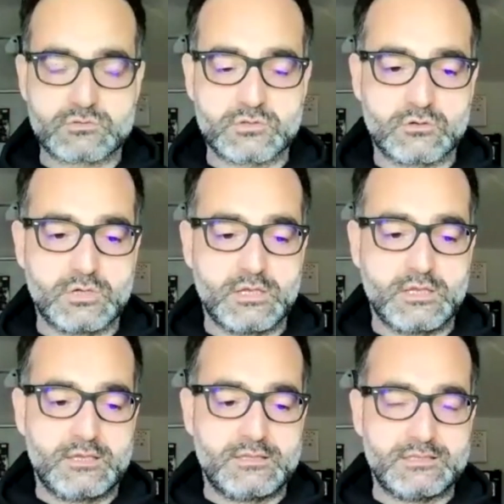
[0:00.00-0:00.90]
So
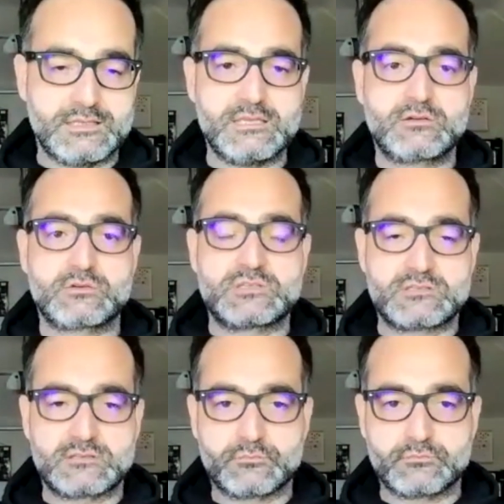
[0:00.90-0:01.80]
the
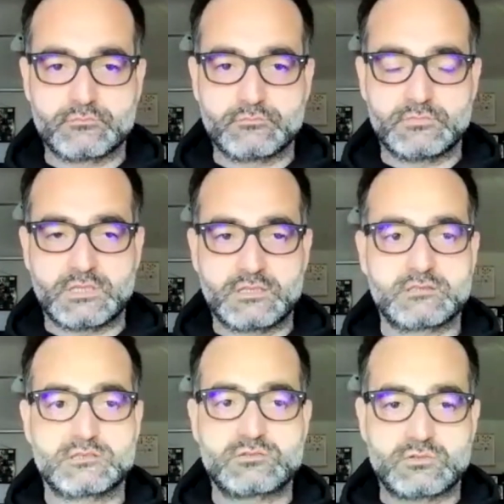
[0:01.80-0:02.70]
ecosystem, the
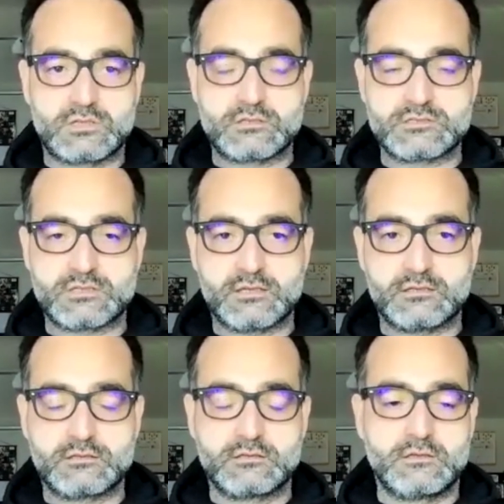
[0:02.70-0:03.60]
industry
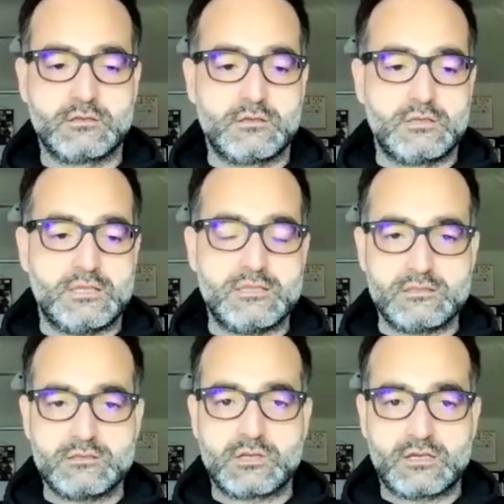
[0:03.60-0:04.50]
said, in
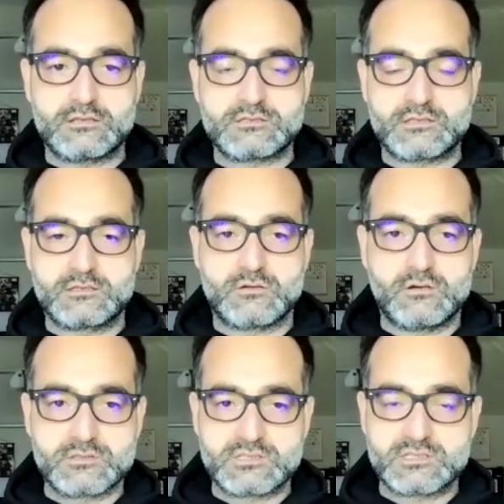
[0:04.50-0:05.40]
the United States
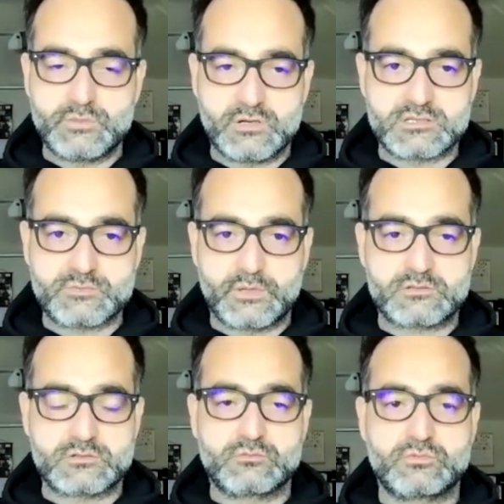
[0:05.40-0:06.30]
on the CBRS
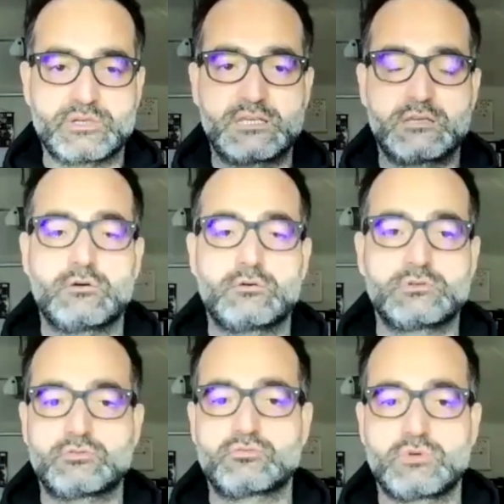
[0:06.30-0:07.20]
spectrum, we're going
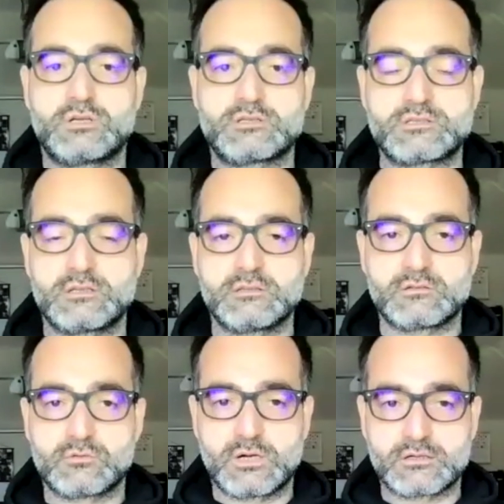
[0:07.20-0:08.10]
to run
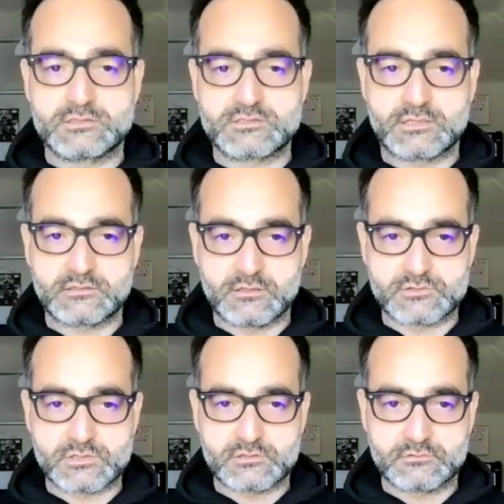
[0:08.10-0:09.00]
cellular wireless
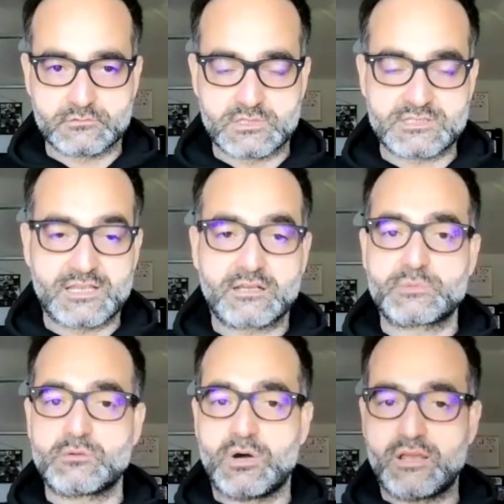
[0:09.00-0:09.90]
technology. It's not going to
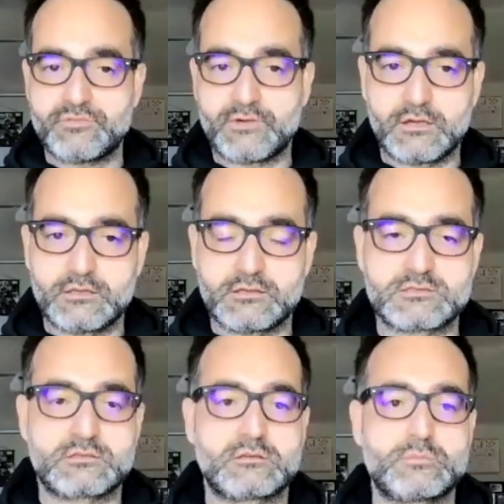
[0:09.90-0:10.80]
be Wi-Fi,
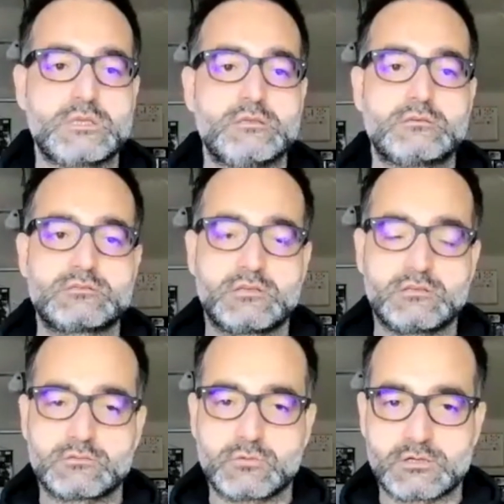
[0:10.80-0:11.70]
it's going to be
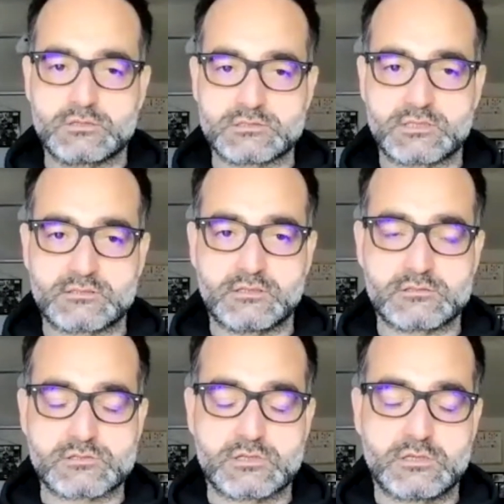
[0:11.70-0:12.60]
cellular wireless
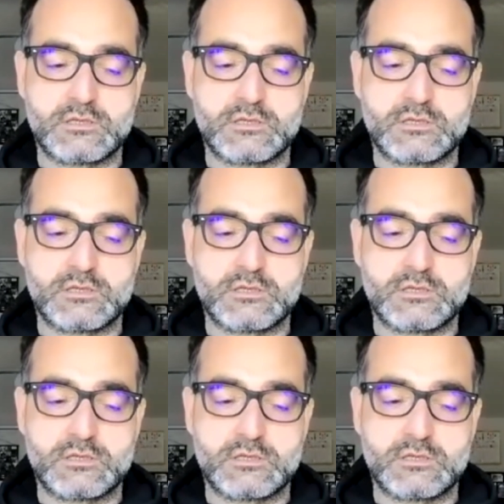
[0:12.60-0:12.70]
technology.